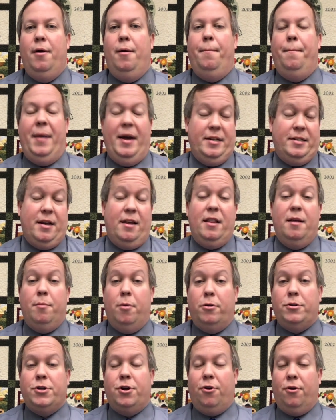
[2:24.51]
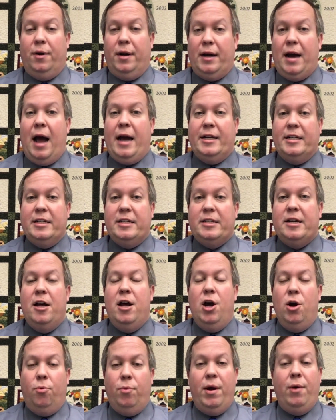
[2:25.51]
Based on the most current guidance,
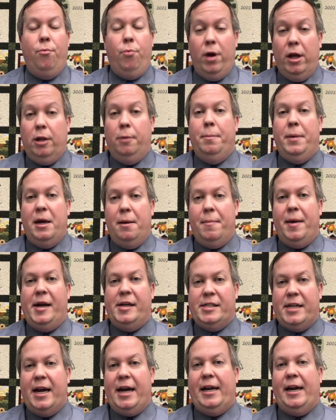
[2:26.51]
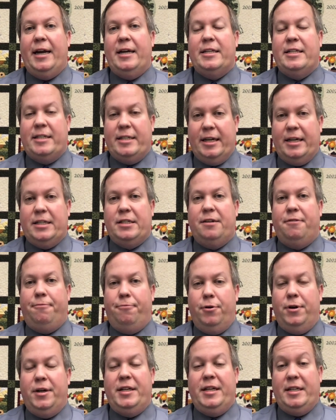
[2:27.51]
we will be maintaining six
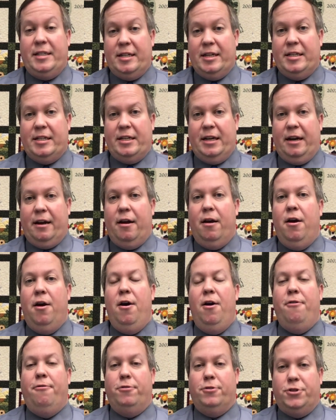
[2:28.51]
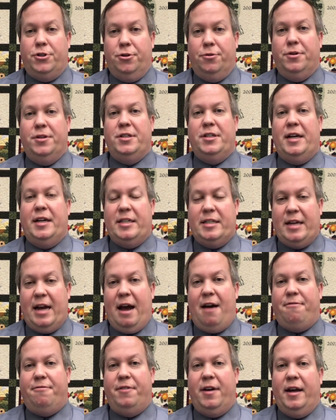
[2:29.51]
foot distancing for students and
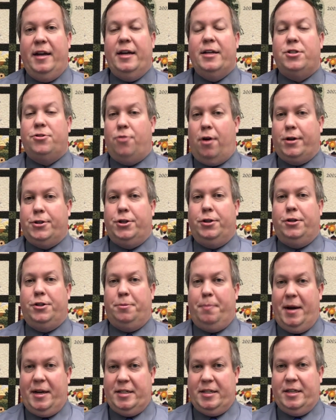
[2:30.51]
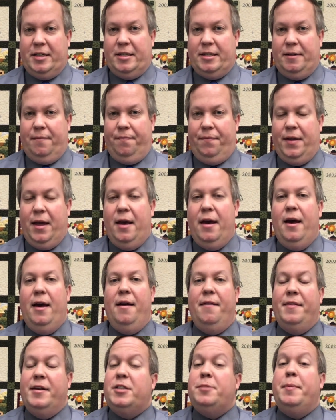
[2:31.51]
staff in instructional spaces.
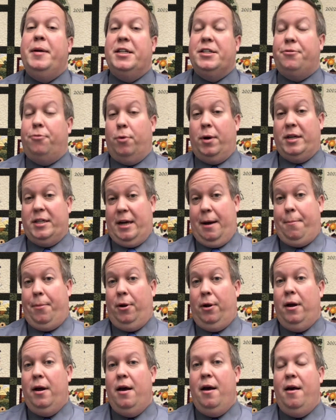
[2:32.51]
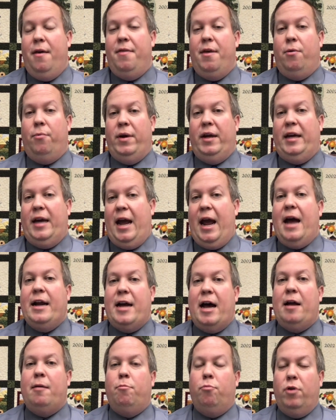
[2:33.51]
This means, for example, that we
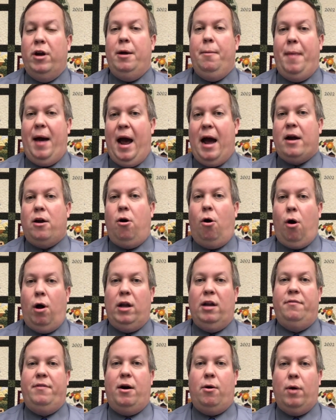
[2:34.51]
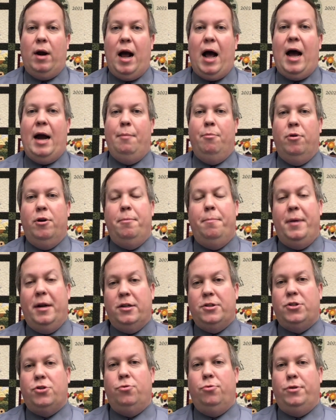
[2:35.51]
cannot bring back all of our hybrid middle
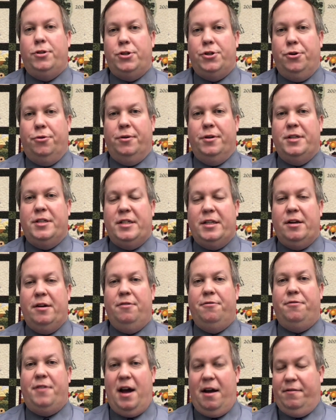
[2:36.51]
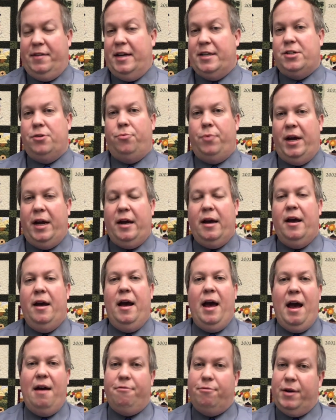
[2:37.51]
school students five days a week,
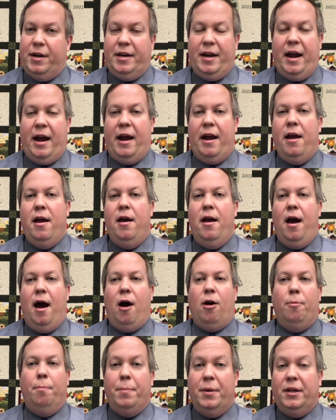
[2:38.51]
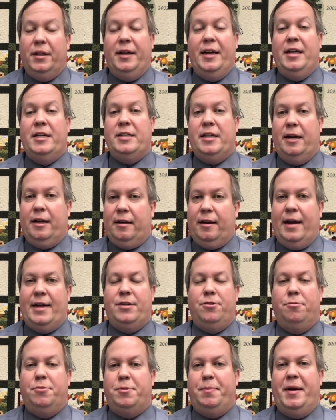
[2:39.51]
every day. Our buildings and
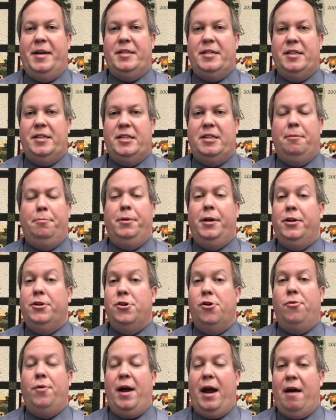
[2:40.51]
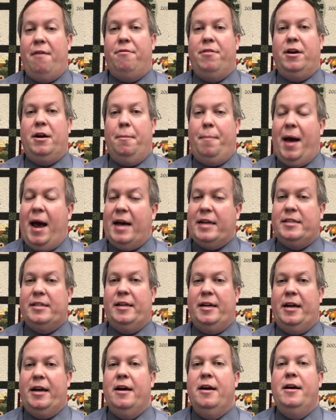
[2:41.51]
classroom spaces simply don't have the
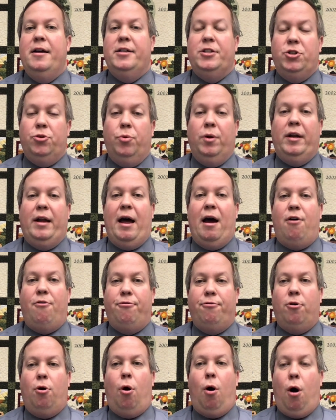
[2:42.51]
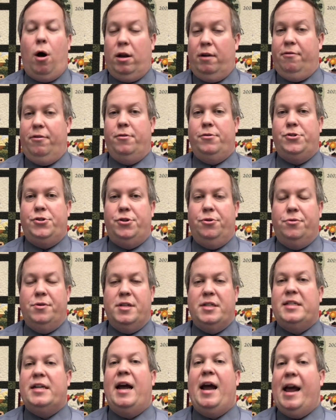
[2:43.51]
capacity to allow for all of those
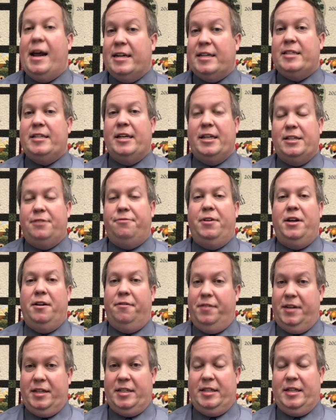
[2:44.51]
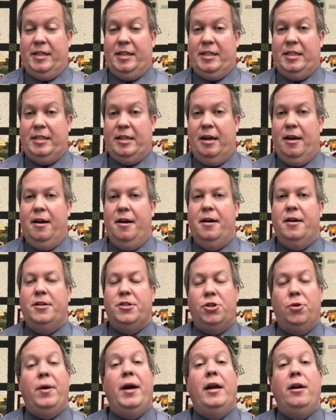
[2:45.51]
students and six feet of distance.
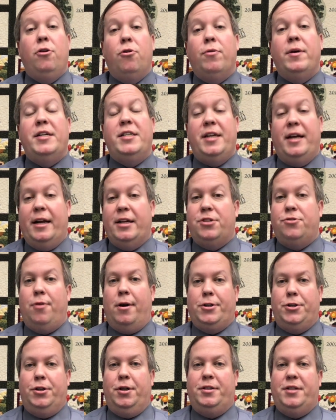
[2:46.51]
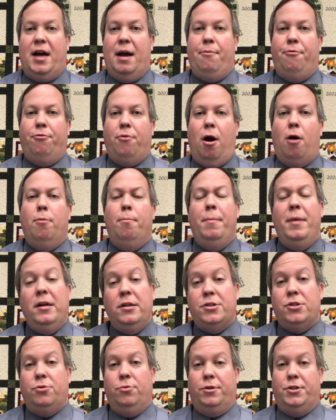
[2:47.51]
So, increasing instructional time for our middle
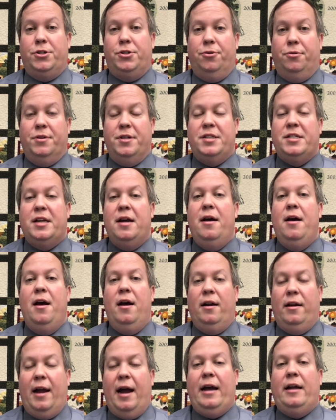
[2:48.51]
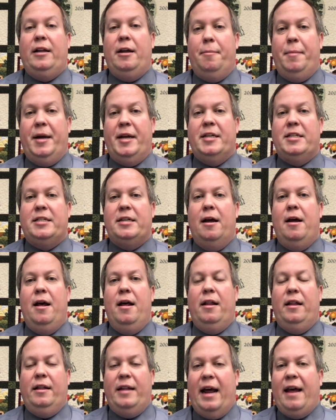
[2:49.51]
school students likely means
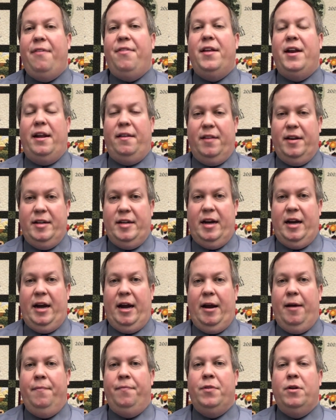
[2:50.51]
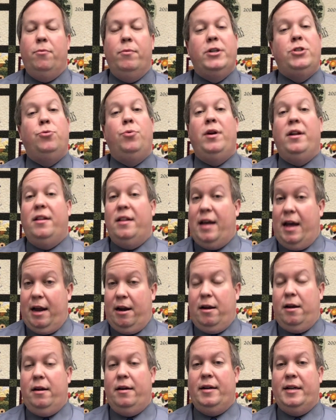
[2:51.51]
lengthening the day, which would
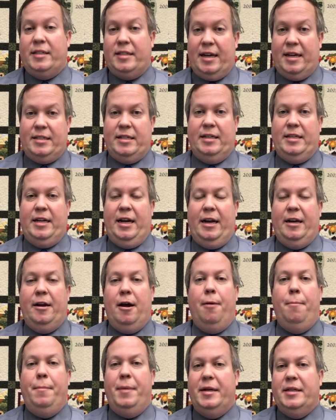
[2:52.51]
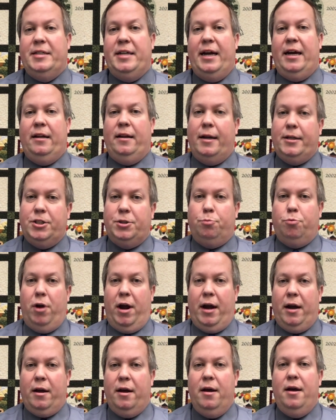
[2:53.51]
then necessitate a midday lunch
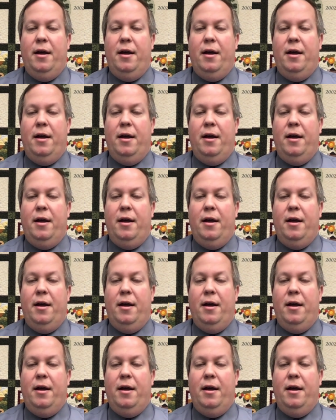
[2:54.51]
break.